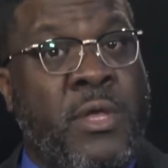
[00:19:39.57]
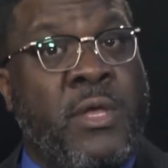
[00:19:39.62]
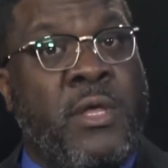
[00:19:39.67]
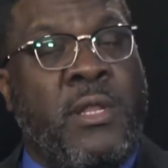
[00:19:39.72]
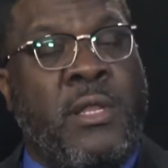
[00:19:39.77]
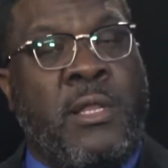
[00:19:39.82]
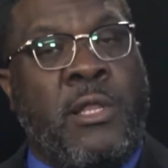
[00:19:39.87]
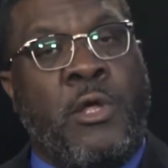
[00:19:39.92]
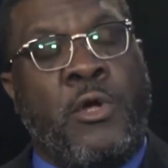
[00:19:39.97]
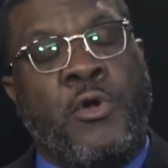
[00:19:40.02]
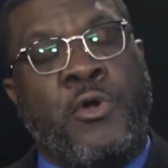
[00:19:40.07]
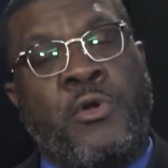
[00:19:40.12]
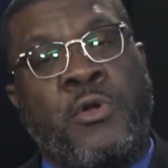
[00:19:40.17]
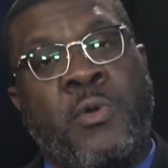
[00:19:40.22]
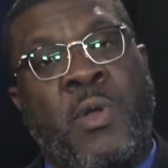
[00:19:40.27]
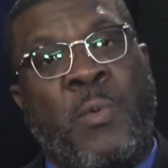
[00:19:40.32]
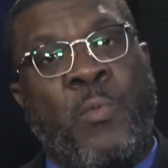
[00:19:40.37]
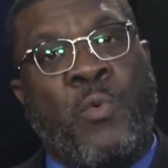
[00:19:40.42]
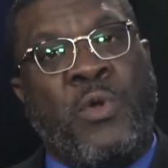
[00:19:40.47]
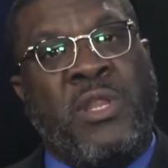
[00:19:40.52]

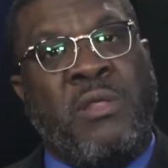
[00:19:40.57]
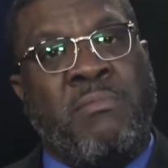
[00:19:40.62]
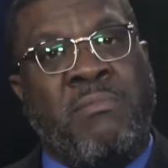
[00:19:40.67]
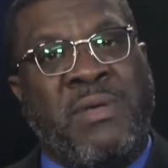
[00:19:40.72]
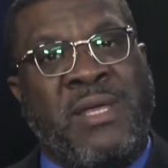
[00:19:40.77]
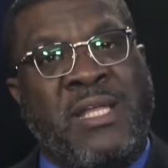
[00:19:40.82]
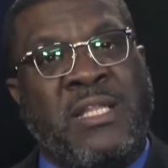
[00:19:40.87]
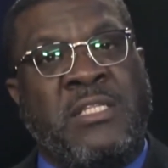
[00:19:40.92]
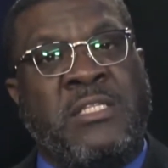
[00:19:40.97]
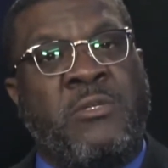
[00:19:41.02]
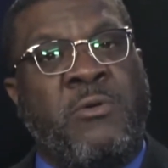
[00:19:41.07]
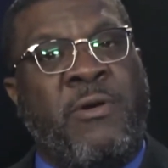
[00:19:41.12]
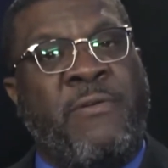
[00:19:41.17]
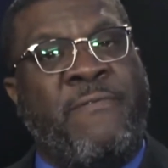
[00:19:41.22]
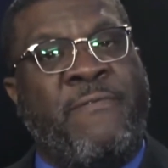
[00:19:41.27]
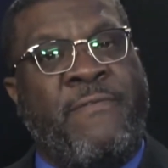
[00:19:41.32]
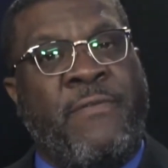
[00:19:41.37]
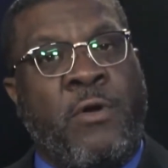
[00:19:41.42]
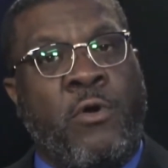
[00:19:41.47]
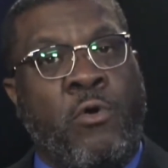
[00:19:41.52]
Learn what it means to
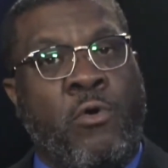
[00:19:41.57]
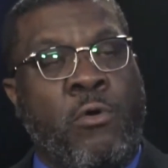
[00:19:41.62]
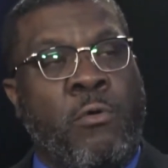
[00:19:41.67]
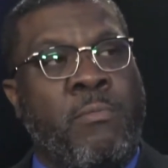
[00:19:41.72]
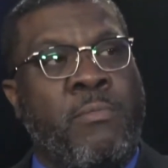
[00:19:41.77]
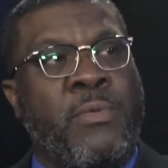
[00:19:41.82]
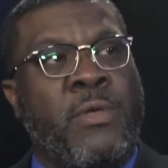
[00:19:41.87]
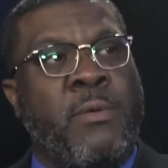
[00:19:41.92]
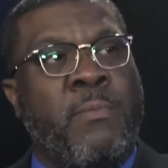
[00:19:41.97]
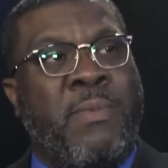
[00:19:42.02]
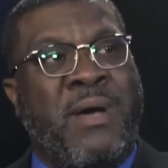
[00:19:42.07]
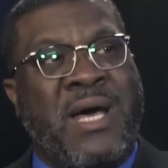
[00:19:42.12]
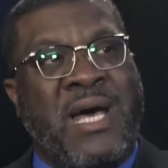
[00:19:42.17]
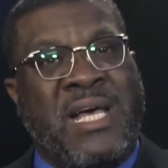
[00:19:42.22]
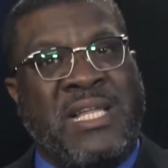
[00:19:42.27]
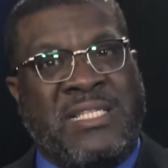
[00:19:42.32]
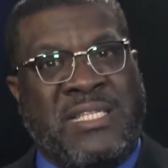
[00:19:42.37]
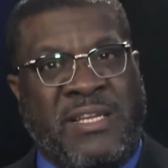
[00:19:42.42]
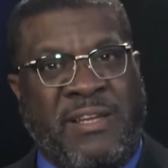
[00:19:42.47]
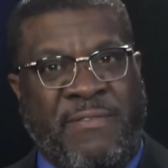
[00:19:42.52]
affirm
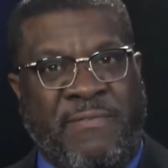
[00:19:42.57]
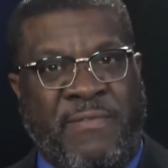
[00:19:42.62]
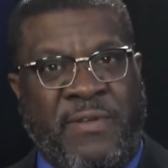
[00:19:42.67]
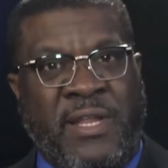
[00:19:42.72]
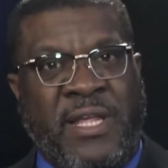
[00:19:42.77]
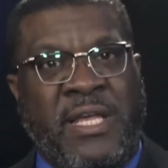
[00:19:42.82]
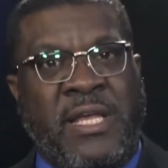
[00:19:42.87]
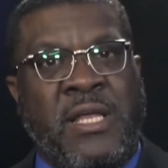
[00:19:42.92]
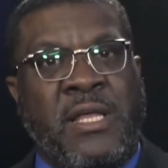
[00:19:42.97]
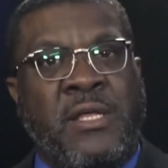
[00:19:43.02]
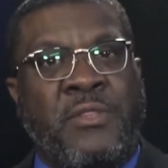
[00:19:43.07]
positively.